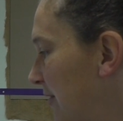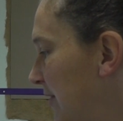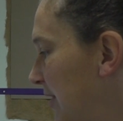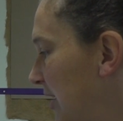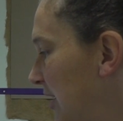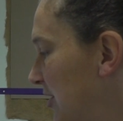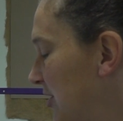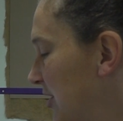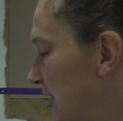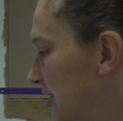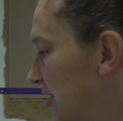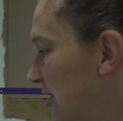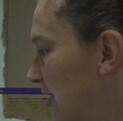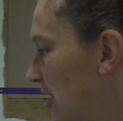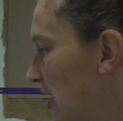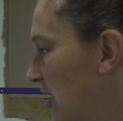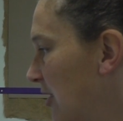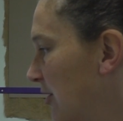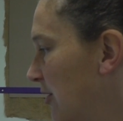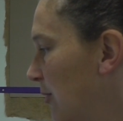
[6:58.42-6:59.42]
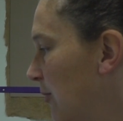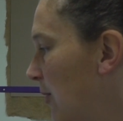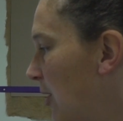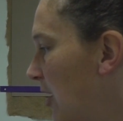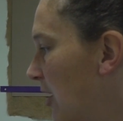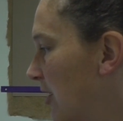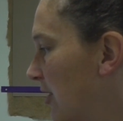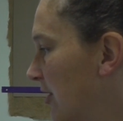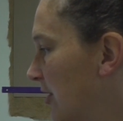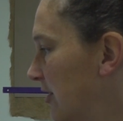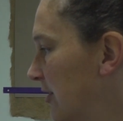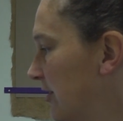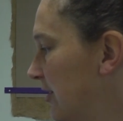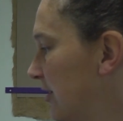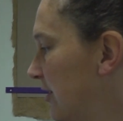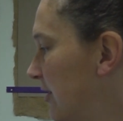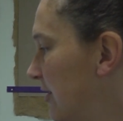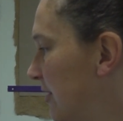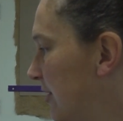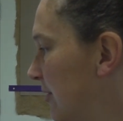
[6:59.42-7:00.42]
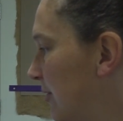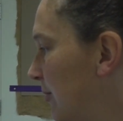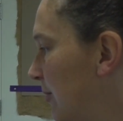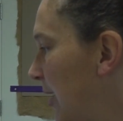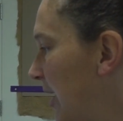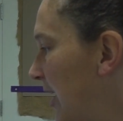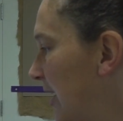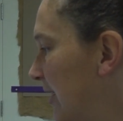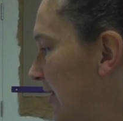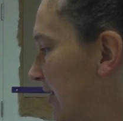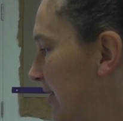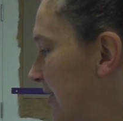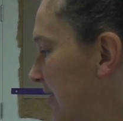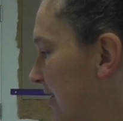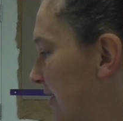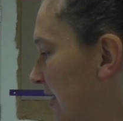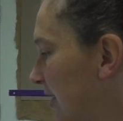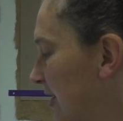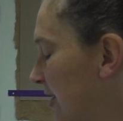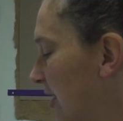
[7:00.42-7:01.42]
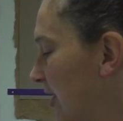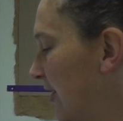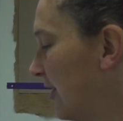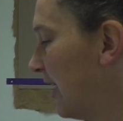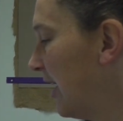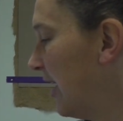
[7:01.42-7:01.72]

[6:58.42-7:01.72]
nations along the waterways, along